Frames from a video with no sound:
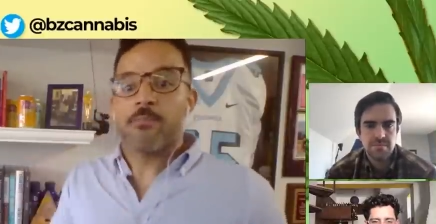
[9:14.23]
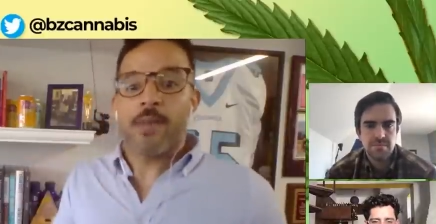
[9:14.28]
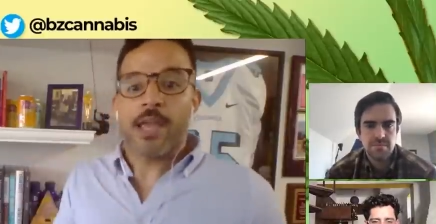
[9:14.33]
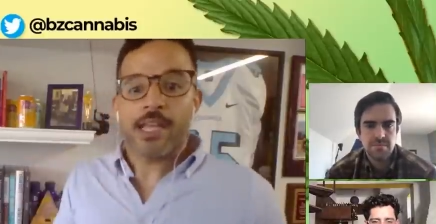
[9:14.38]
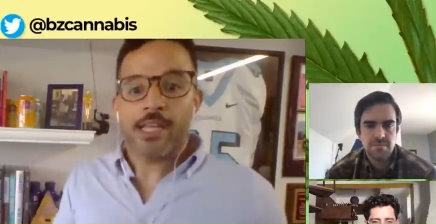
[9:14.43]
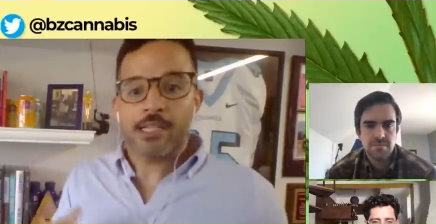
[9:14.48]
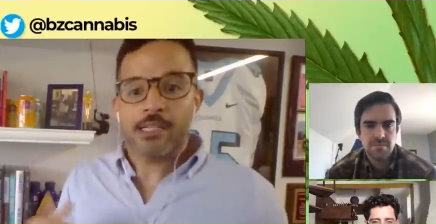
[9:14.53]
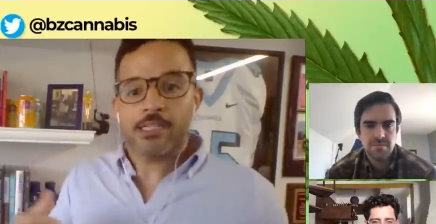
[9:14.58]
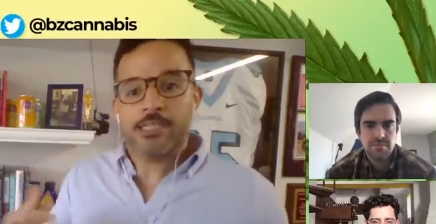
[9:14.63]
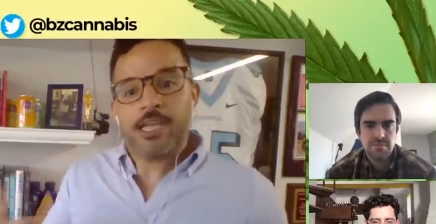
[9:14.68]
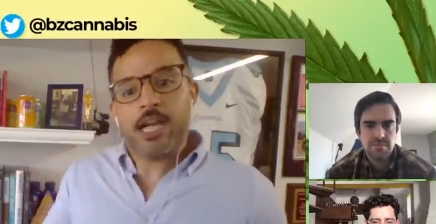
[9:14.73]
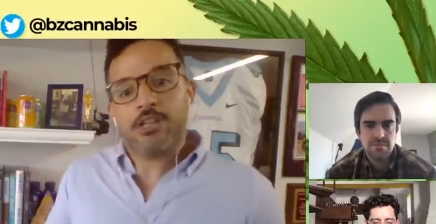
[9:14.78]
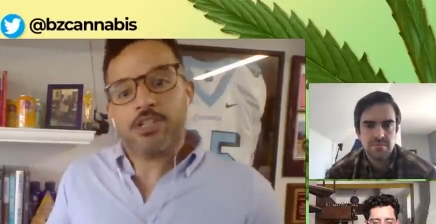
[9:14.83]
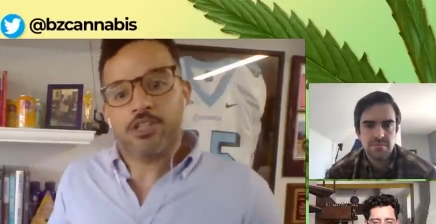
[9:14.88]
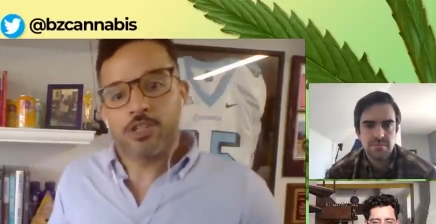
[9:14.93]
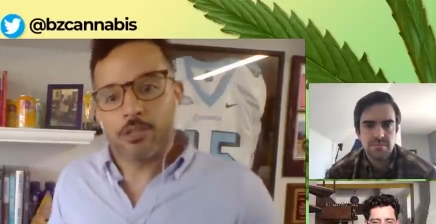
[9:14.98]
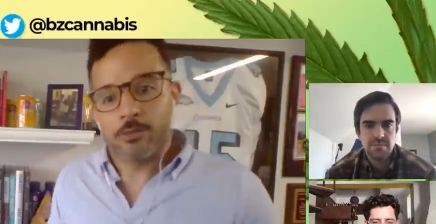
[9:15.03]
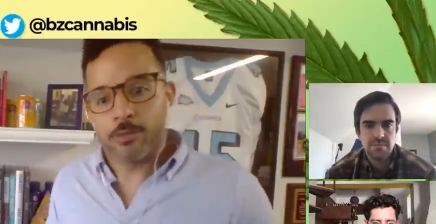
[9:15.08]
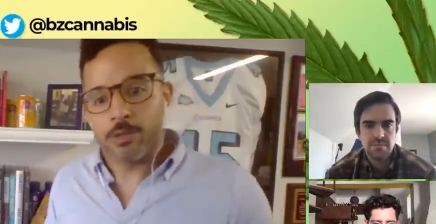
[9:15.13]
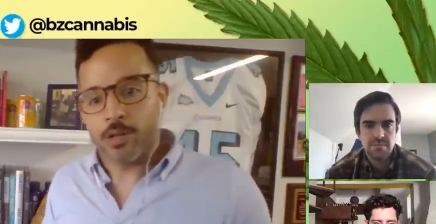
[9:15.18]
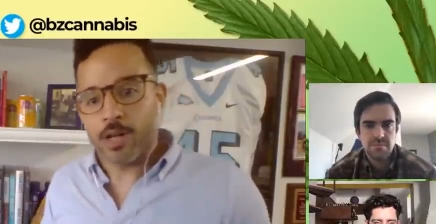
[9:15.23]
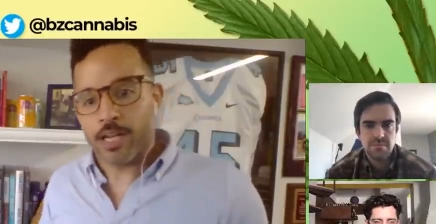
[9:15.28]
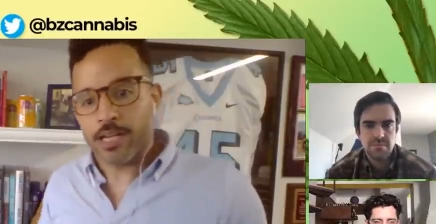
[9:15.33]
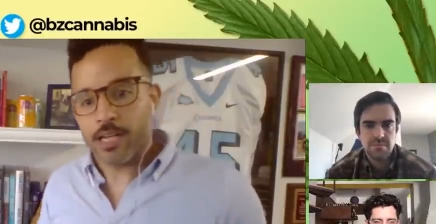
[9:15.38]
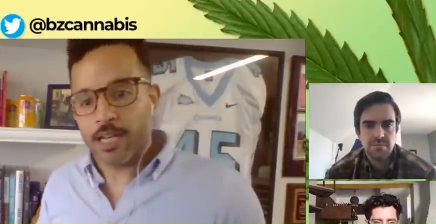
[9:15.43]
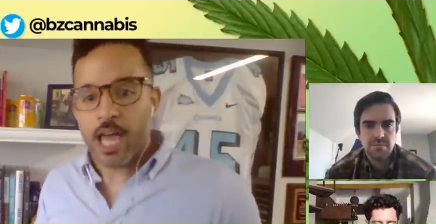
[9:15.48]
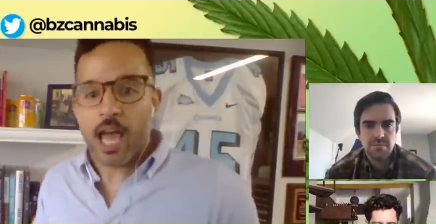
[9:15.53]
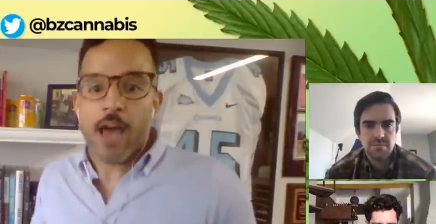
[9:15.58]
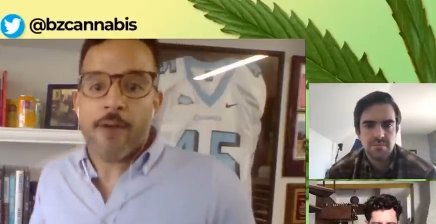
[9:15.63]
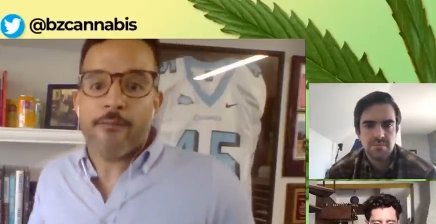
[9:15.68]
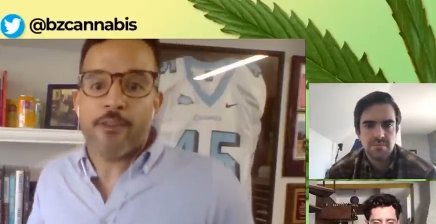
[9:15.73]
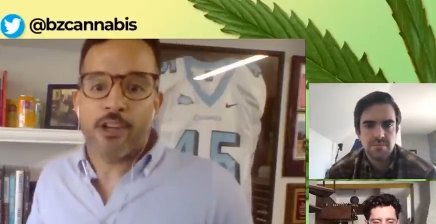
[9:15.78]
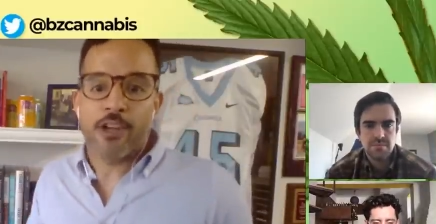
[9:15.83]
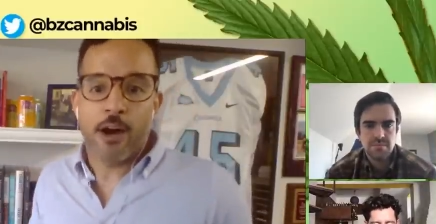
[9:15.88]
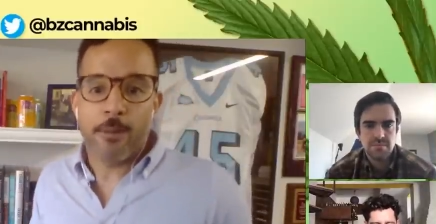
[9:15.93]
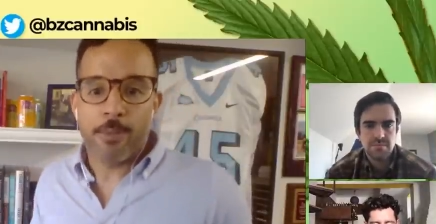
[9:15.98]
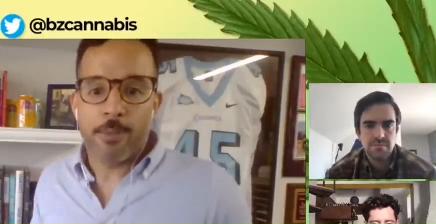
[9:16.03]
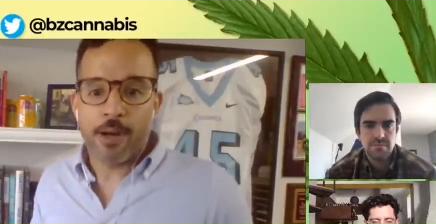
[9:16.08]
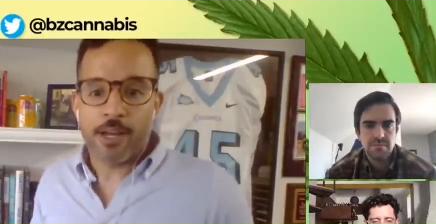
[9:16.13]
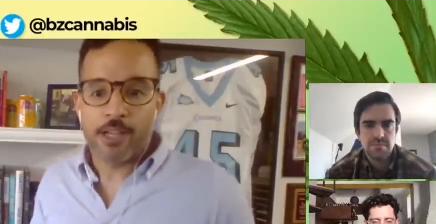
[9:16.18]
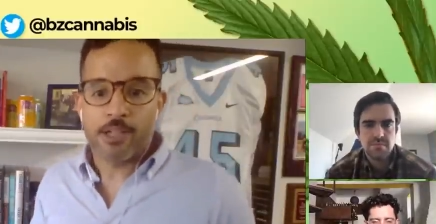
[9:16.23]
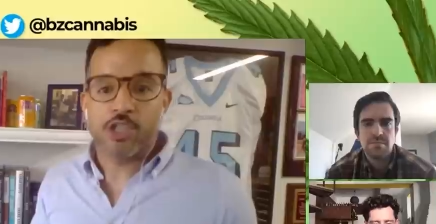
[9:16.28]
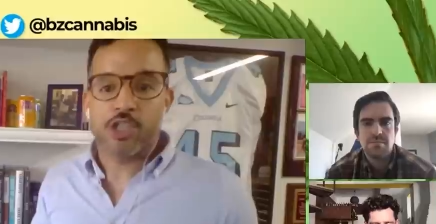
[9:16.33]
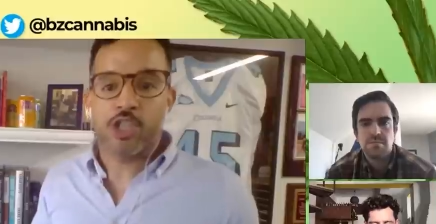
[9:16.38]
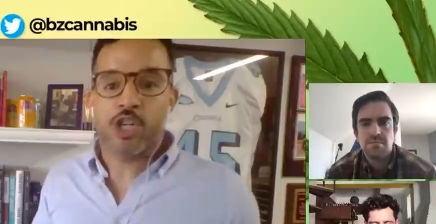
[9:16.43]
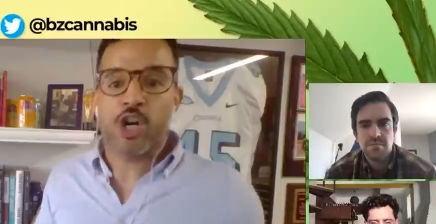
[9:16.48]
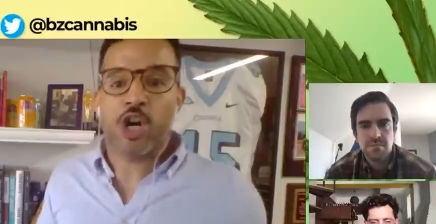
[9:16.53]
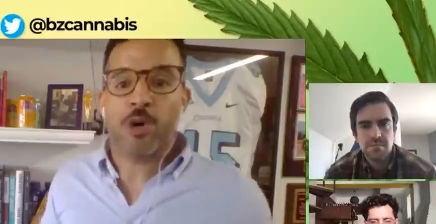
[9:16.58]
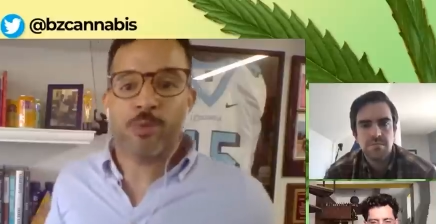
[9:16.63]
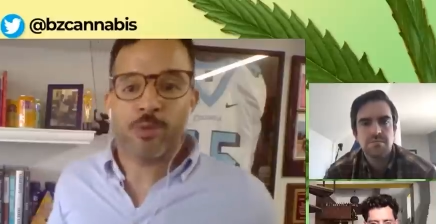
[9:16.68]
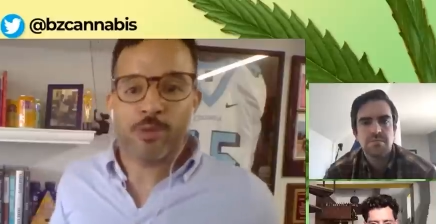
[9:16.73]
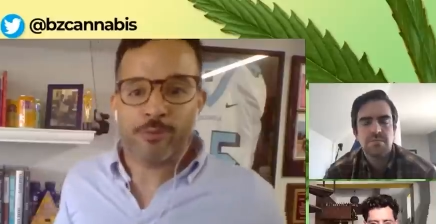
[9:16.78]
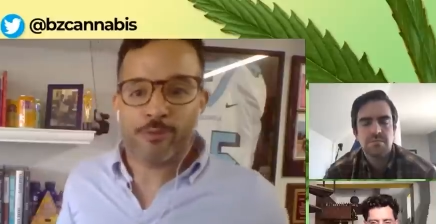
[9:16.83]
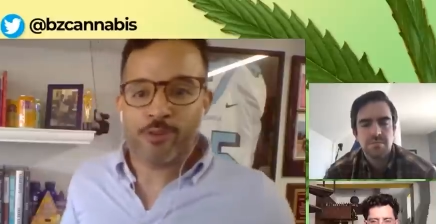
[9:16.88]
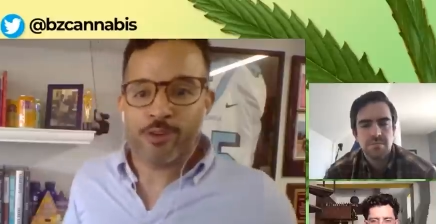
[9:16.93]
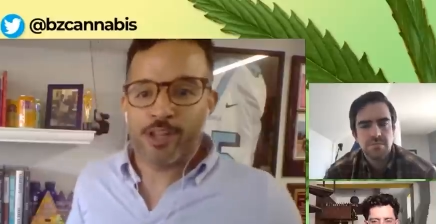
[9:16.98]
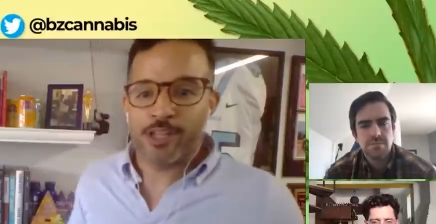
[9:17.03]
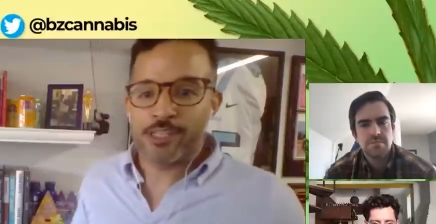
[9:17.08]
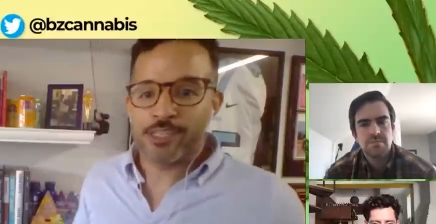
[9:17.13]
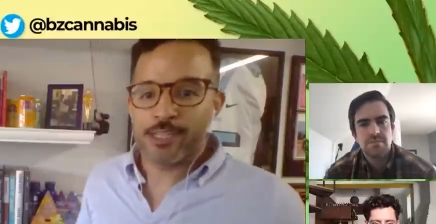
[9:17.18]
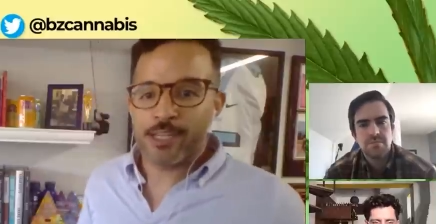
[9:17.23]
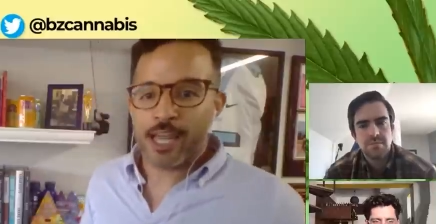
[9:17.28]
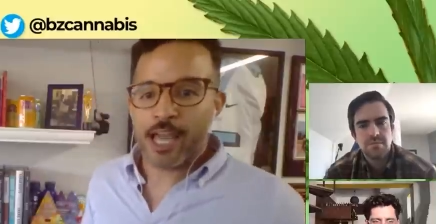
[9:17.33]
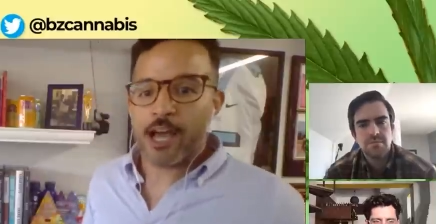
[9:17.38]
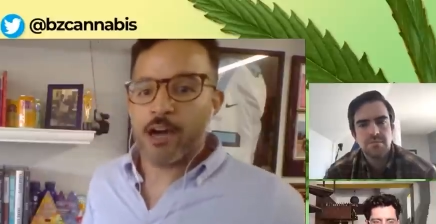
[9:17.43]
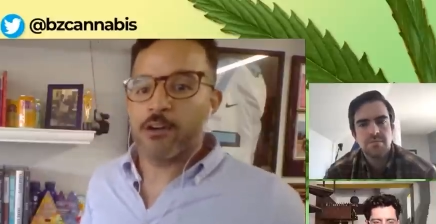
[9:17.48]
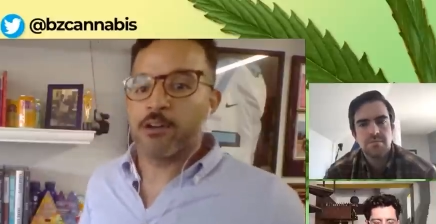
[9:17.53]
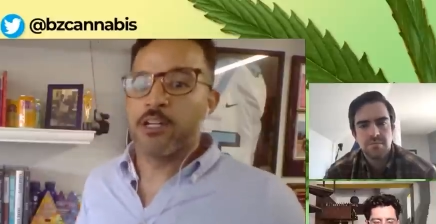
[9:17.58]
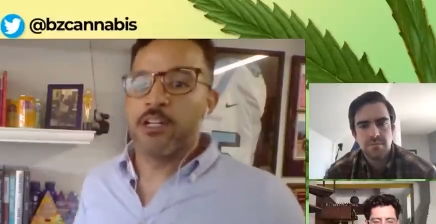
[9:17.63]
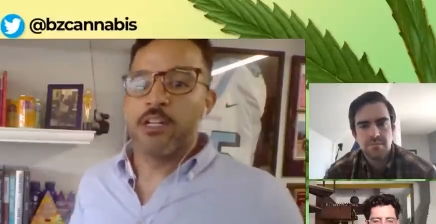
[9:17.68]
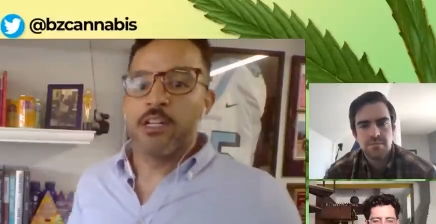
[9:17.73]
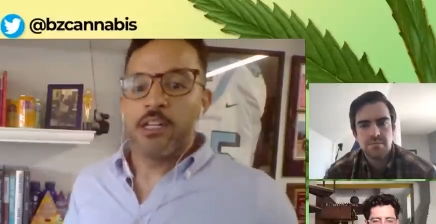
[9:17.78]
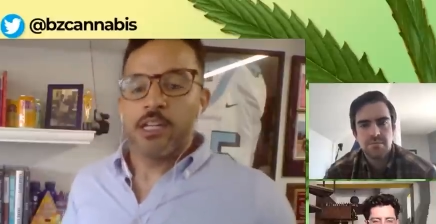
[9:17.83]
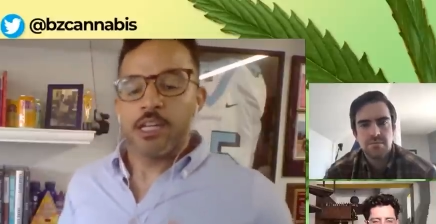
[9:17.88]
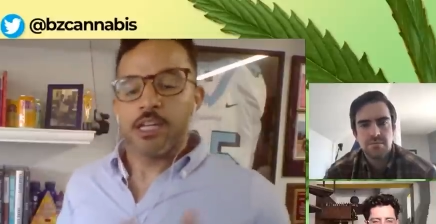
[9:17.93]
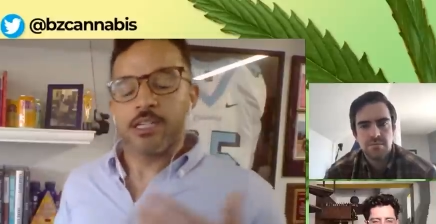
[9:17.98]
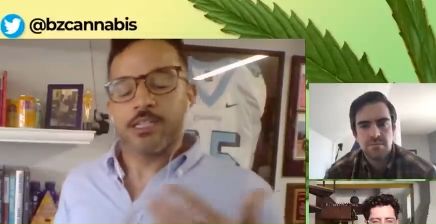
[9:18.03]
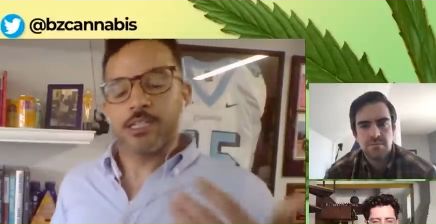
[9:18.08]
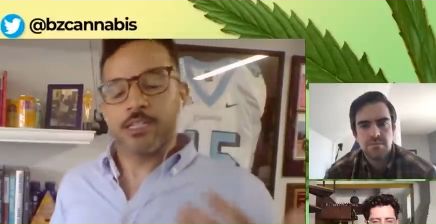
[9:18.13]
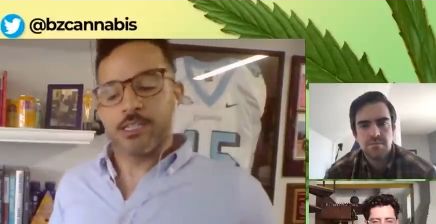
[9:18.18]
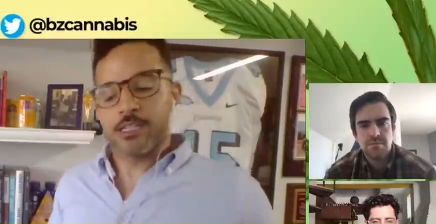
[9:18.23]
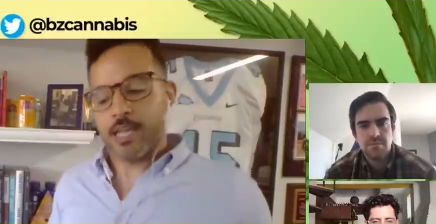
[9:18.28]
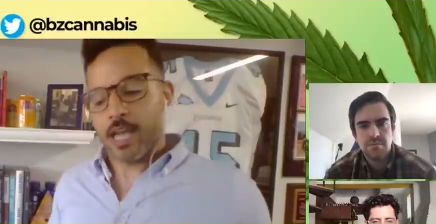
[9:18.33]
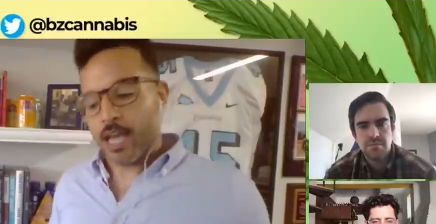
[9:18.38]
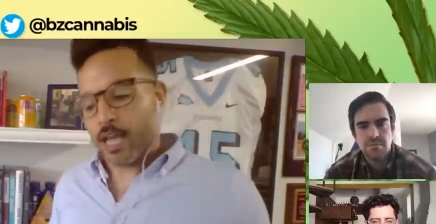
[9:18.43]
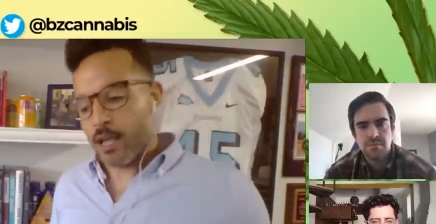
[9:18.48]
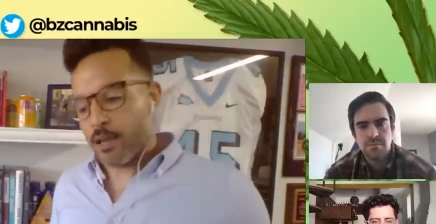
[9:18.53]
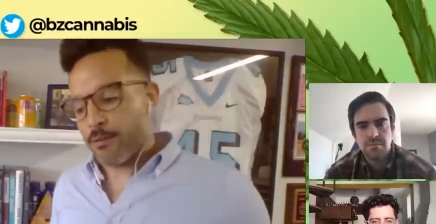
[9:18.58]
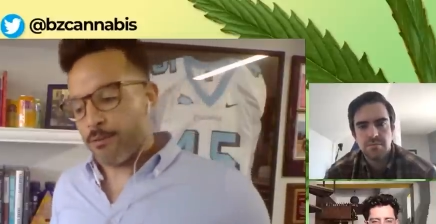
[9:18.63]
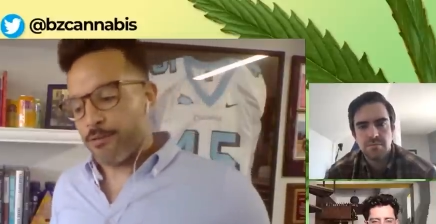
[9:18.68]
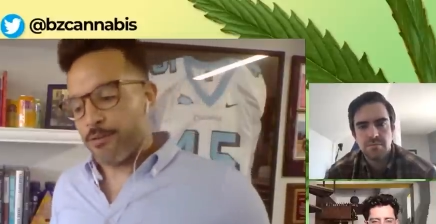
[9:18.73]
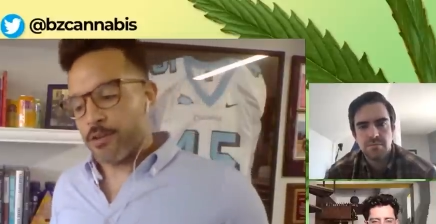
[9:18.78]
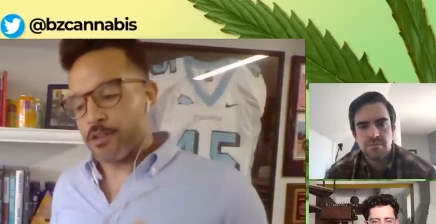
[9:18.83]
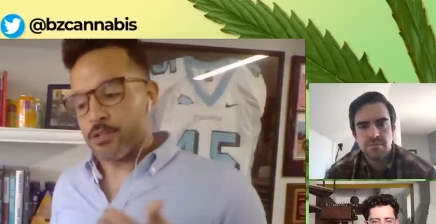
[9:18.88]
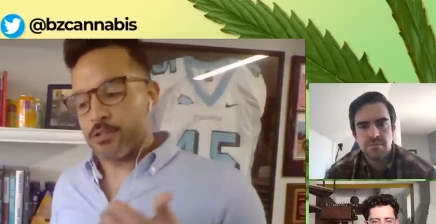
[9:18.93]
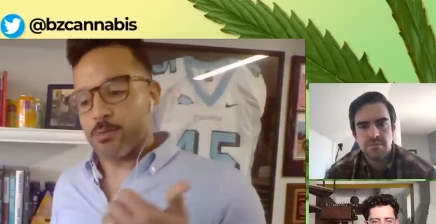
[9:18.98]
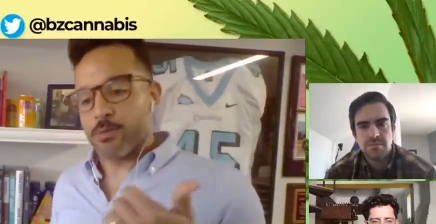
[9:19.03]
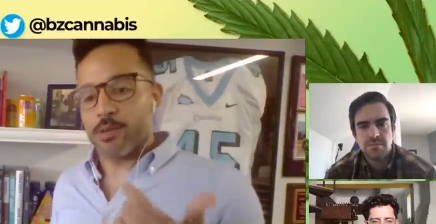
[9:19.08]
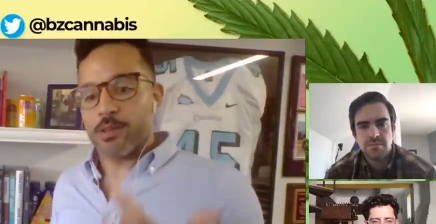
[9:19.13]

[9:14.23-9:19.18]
Speaker 1: make it sessionable. I can have a couple. I can share it with friends. And now it's safe, it's